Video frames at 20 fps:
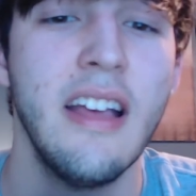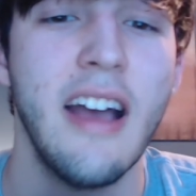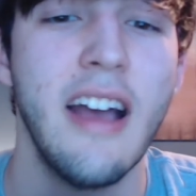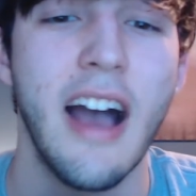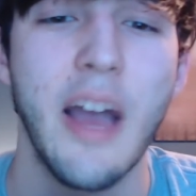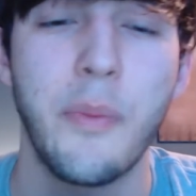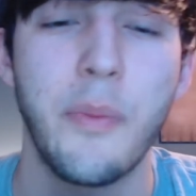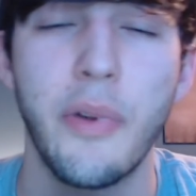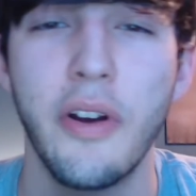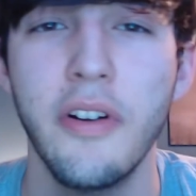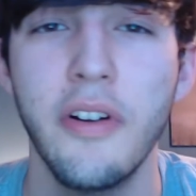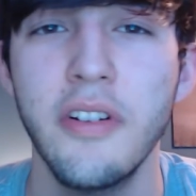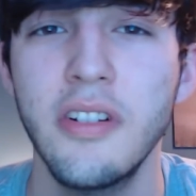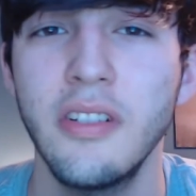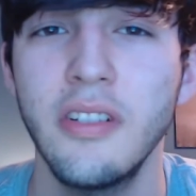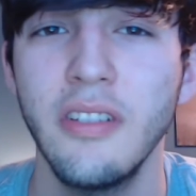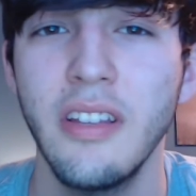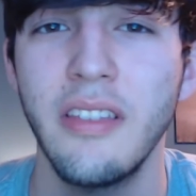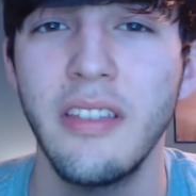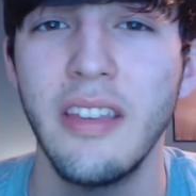I
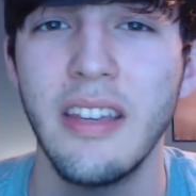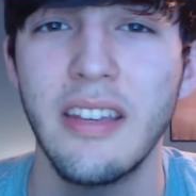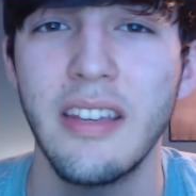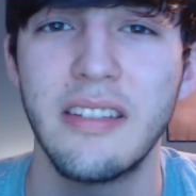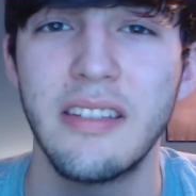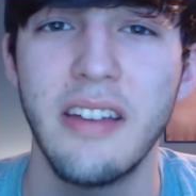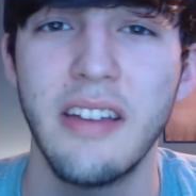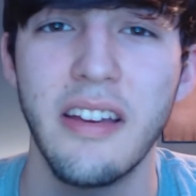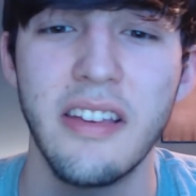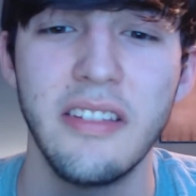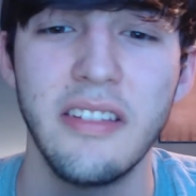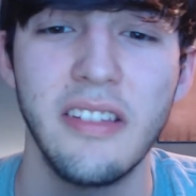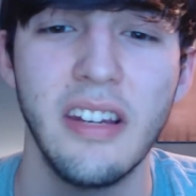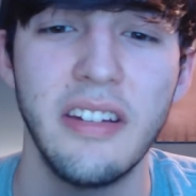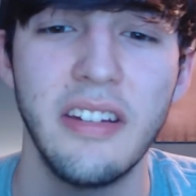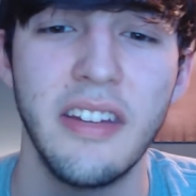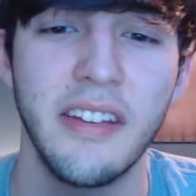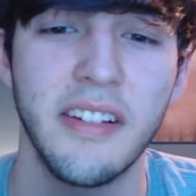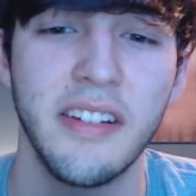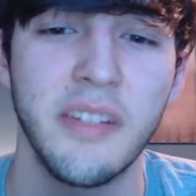personally think Kentucky's going to
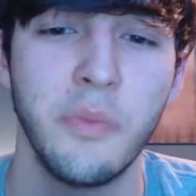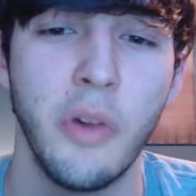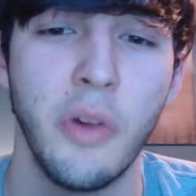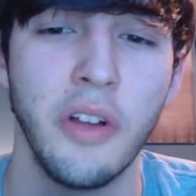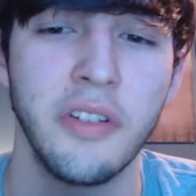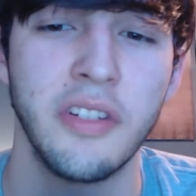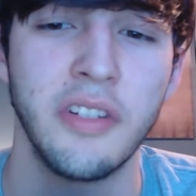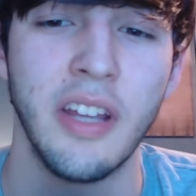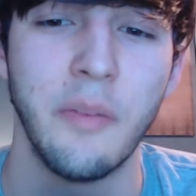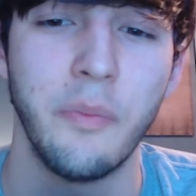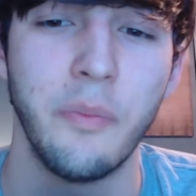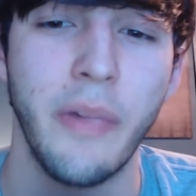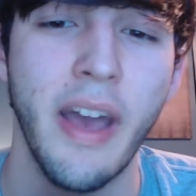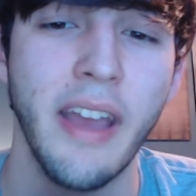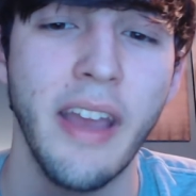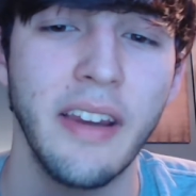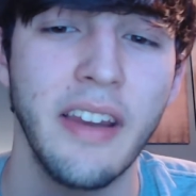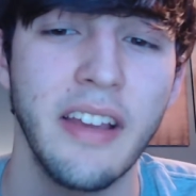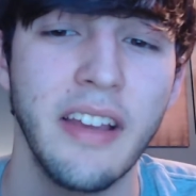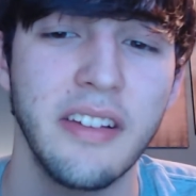take a small step back
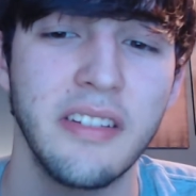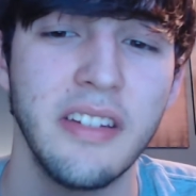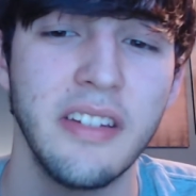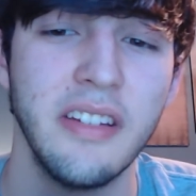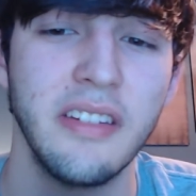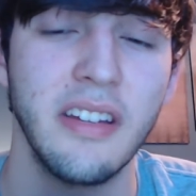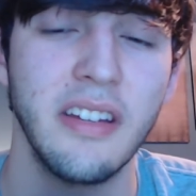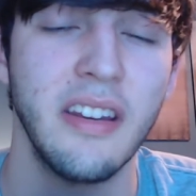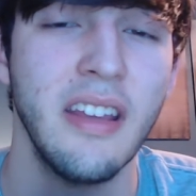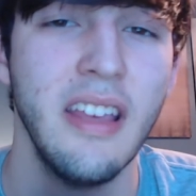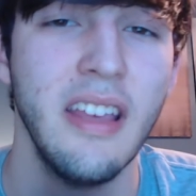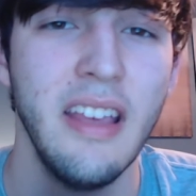next season,